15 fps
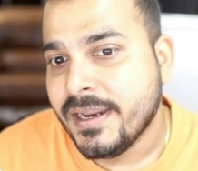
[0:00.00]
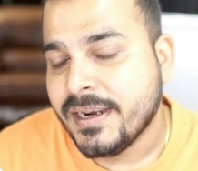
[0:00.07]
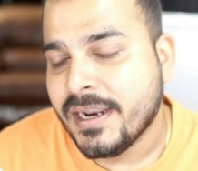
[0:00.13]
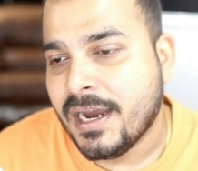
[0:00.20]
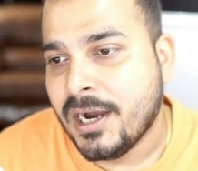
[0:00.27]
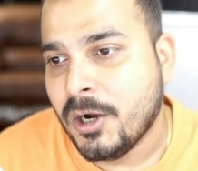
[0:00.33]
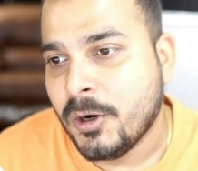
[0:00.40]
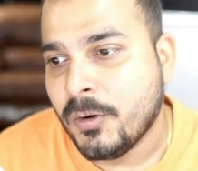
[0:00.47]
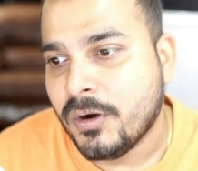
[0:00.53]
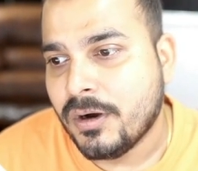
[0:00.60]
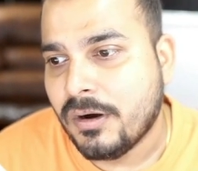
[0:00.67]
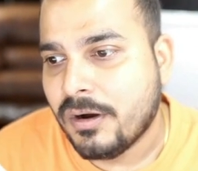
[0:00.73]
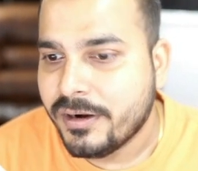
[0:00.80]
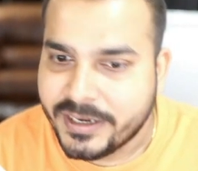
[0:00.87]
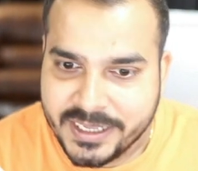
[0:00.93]
Now,
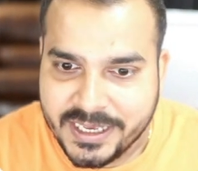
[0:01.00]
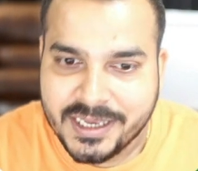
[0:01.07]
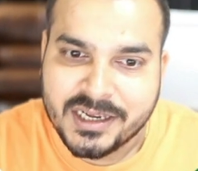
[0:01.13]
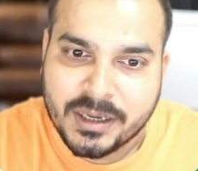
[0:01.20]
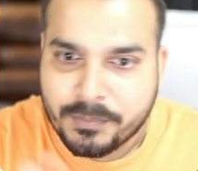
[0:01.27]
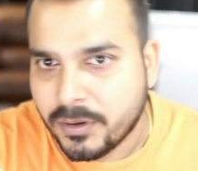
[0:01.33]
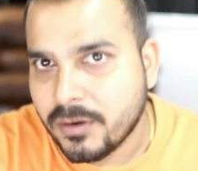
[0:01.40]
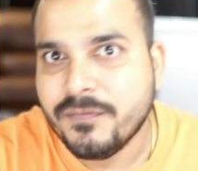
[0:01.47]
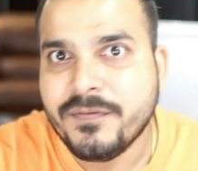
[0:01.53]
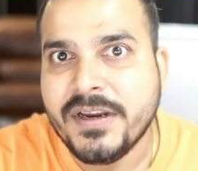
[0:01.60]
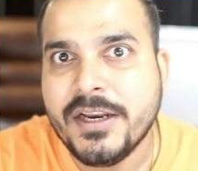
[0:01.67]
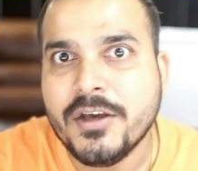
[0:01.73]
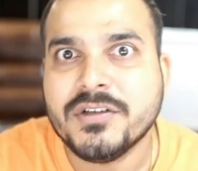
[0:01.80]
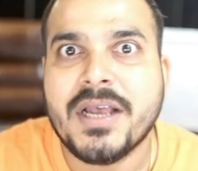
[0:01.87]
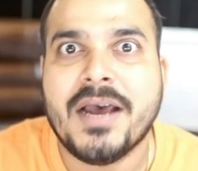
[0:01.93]
already a couple of
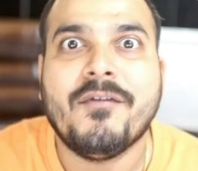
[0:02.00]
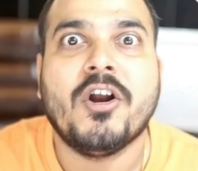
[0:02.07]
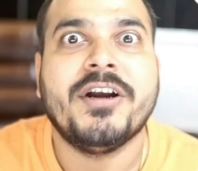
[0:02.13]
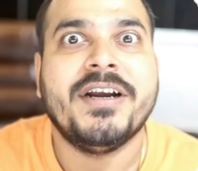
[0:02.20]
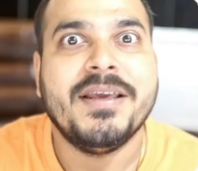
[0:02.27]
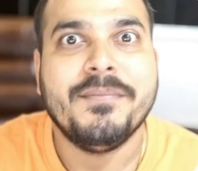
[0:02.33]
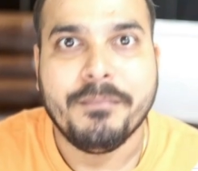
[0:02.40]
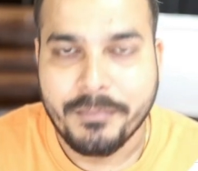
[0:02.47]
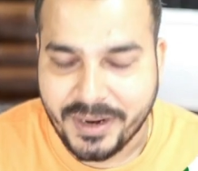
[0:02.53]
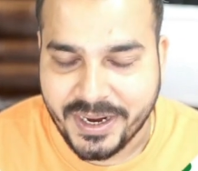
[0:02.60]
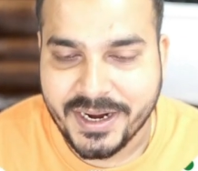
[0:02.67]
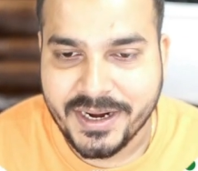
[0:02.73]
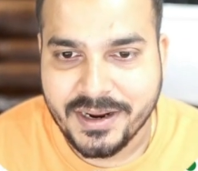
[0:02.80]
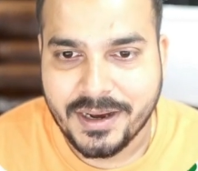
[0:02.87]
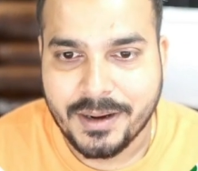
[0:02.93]
videos I've already
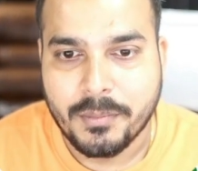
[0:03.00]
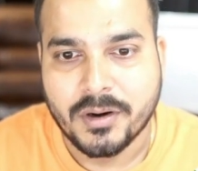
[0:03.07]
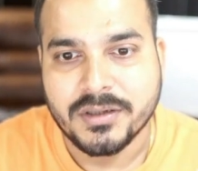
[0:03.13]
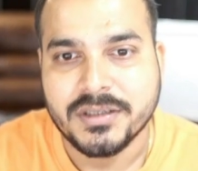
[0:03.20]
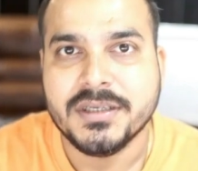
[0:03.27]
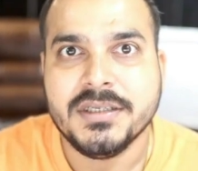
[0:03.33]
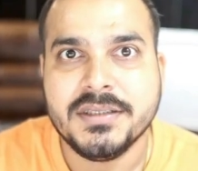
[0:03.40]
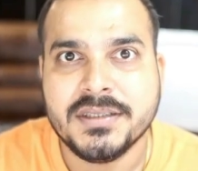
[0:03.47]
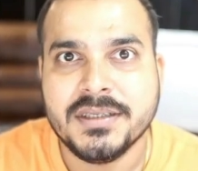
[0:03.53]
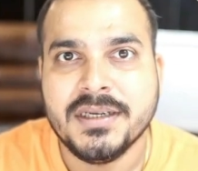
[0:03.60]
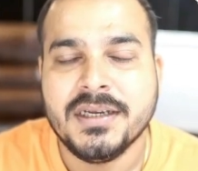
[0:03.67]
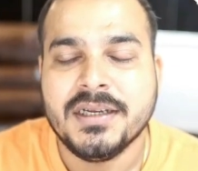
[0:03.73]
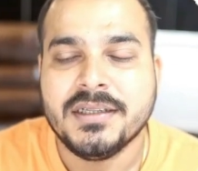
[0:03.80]
made about this.